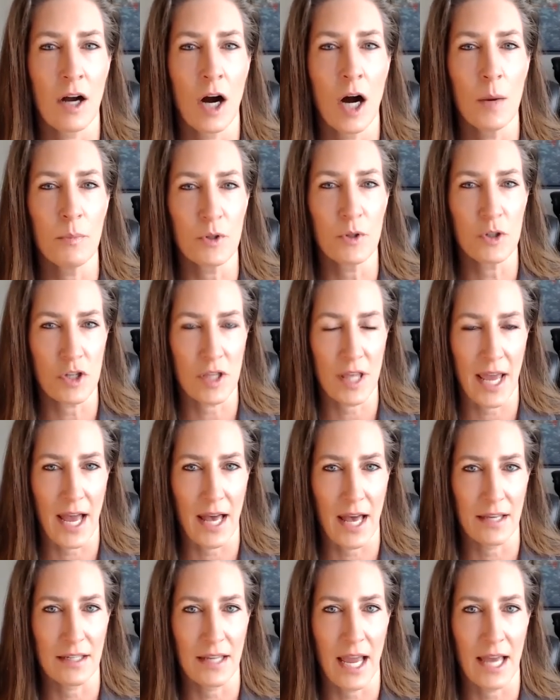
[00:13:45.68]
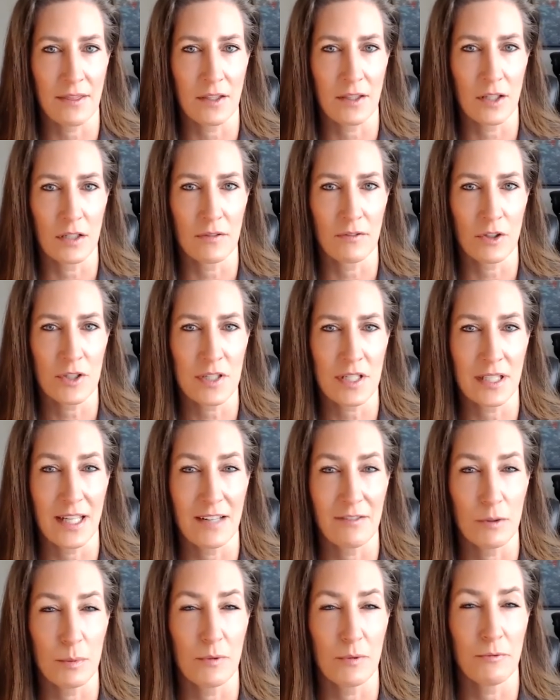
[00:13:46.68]
accomplish that at the university
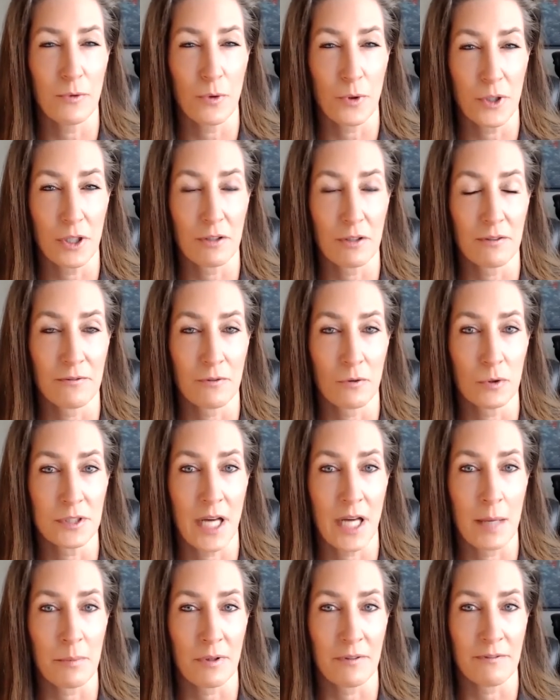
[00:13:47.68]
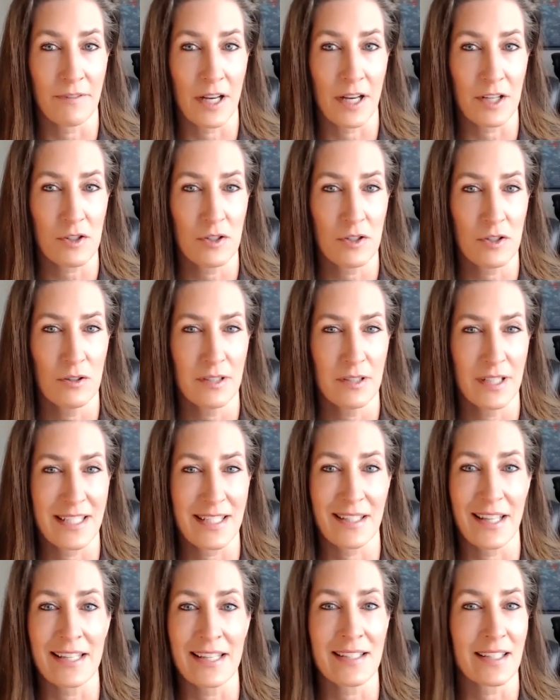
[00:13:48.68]
level before you're a full-time professional.
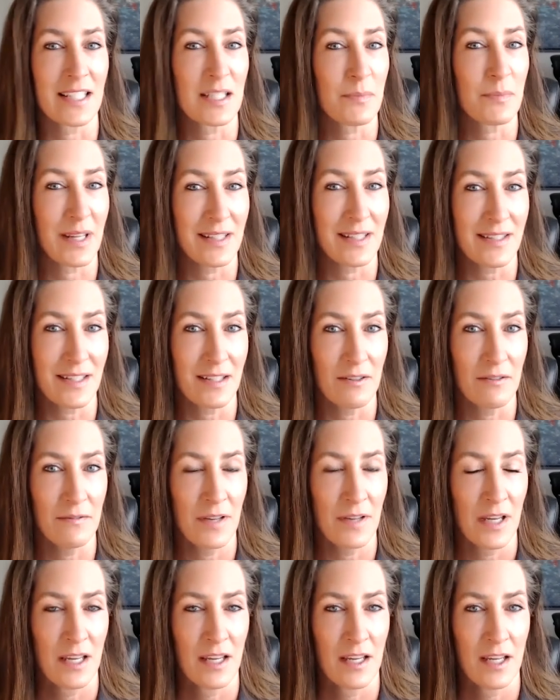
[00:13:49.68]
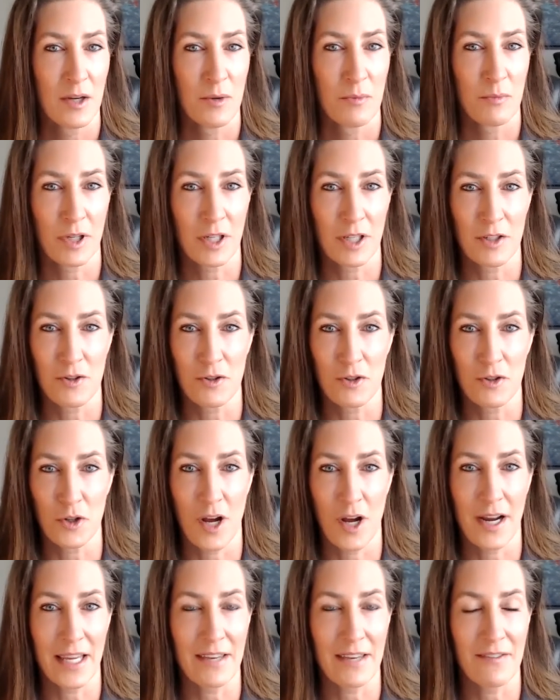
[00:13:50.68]
It's less expensive. Mm-hmm. Because you're
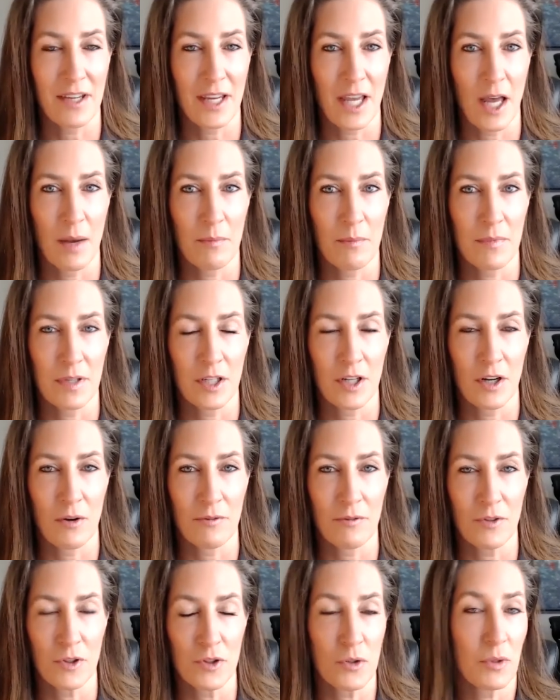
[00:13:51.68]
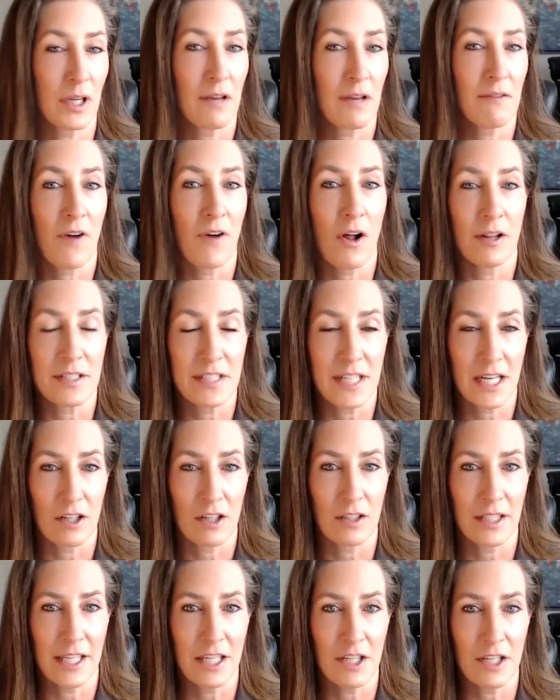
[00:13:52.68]
not giving up, you know, if you're doing it
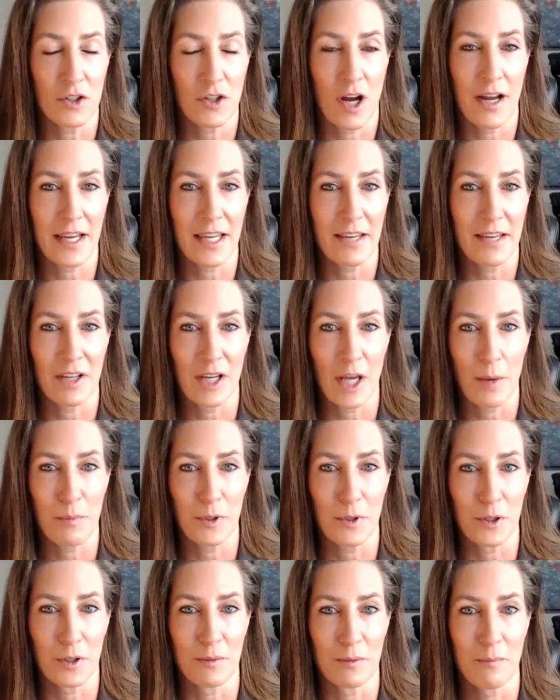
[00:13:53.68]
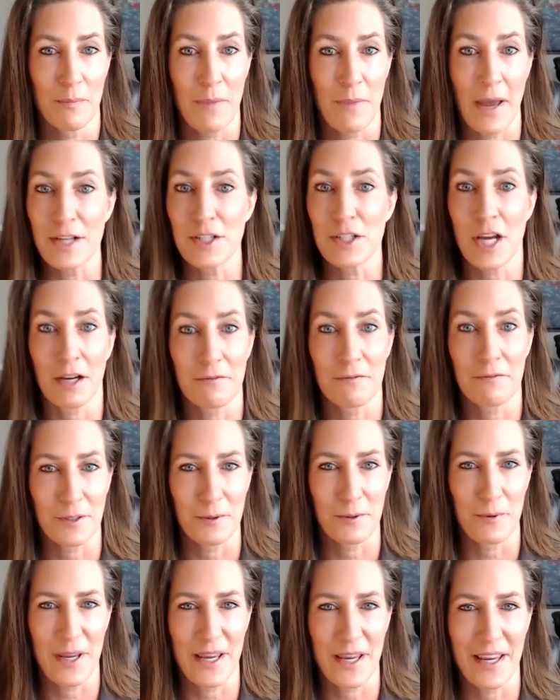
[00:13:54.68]
voluntarily, you're not giving up your paycheck
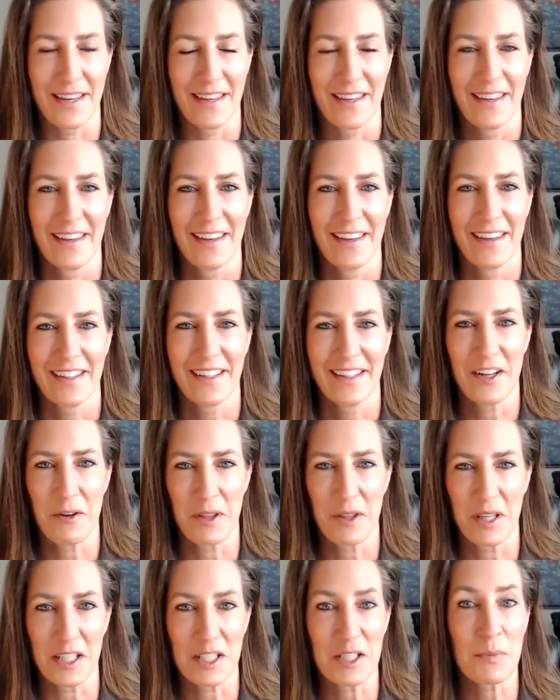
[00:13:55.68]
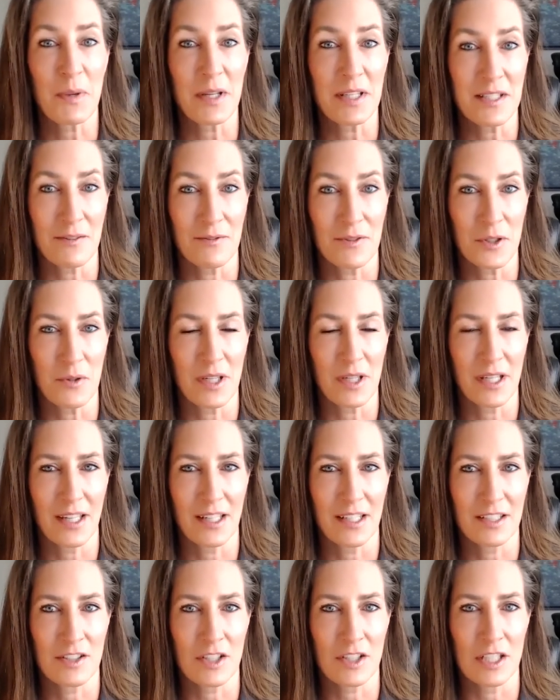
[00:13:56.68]
for a week. You know, the expense of doing
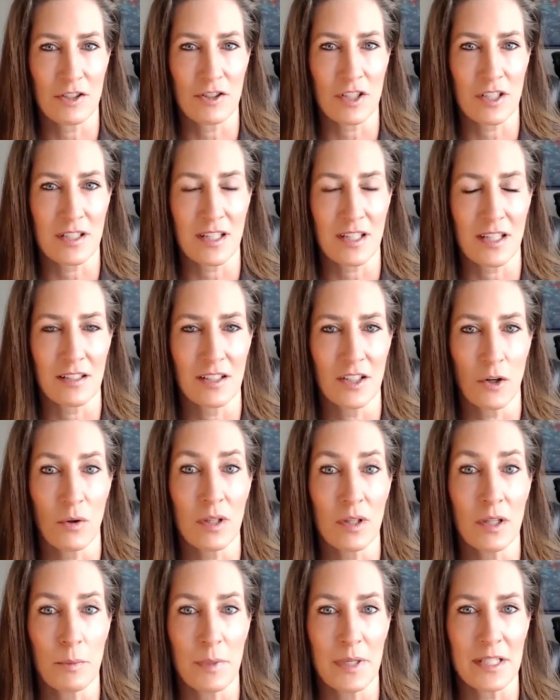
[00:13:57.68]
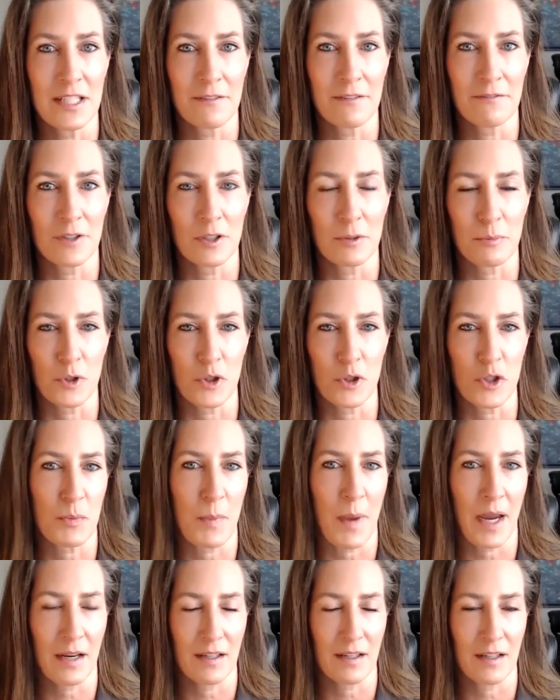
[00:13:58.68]
it is just, a little bit different
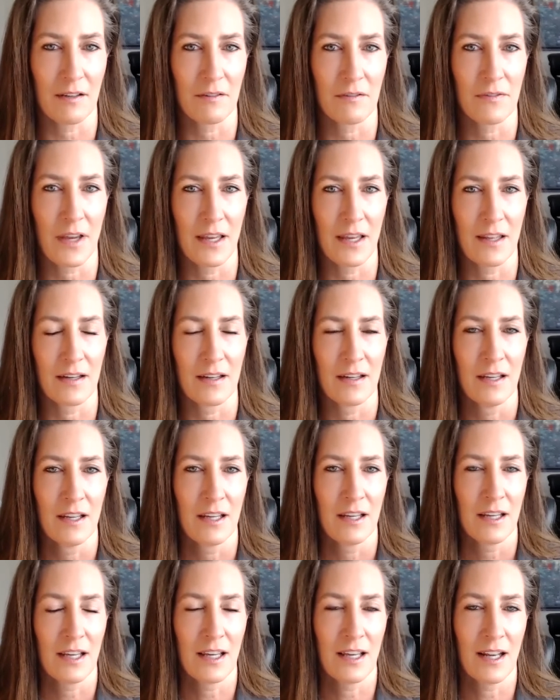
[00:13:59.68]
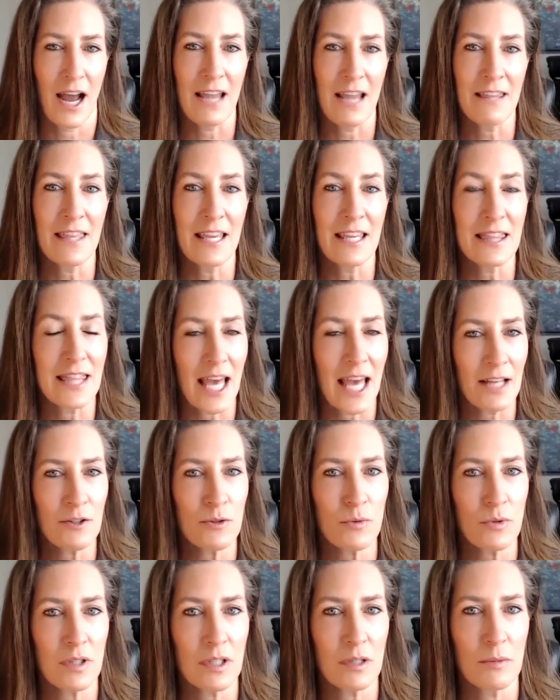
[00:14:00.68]
perspective. And I think
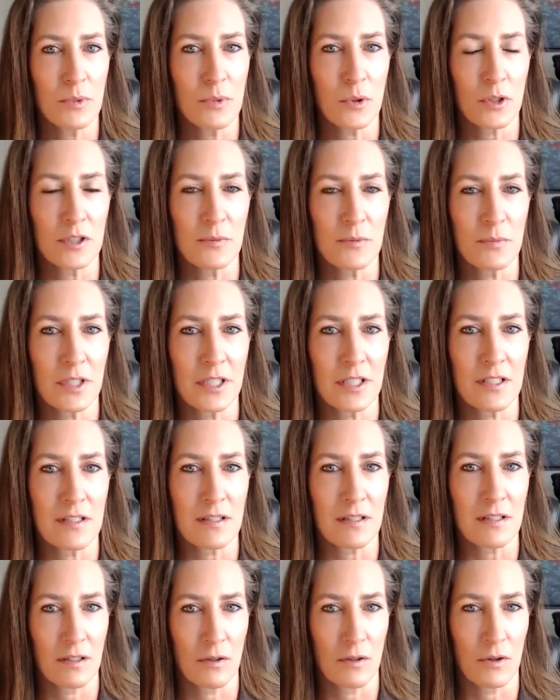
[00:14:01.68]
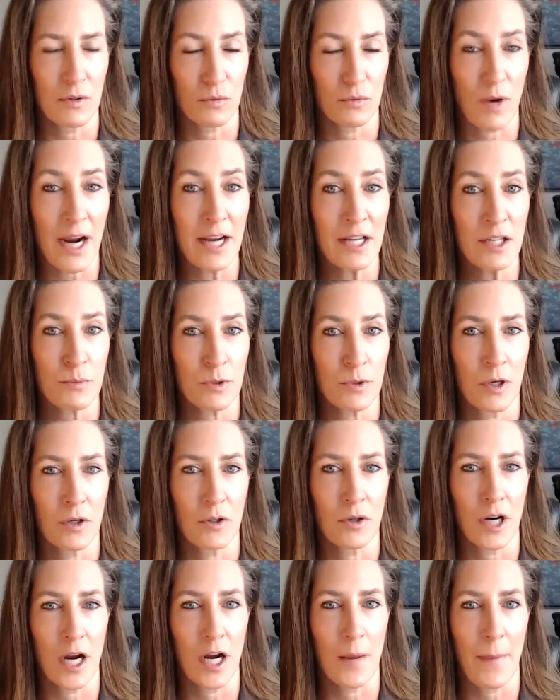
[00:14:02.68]
that's really important because the Rice
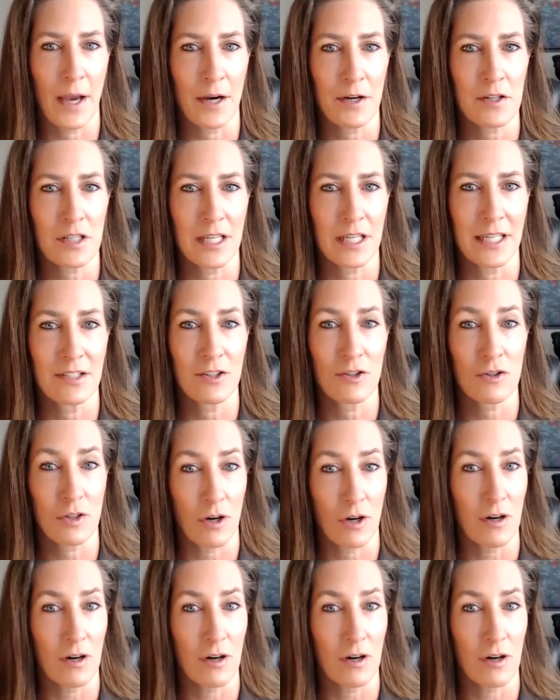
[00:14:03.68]
program actually